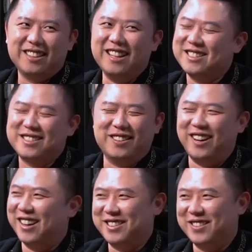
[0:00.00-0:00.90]
It's so
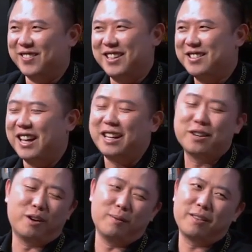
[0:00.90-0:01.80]
awesome. It's, thank
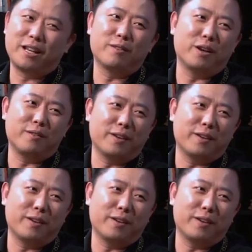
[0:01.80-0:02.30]
you, Robin. Thank you for, oh,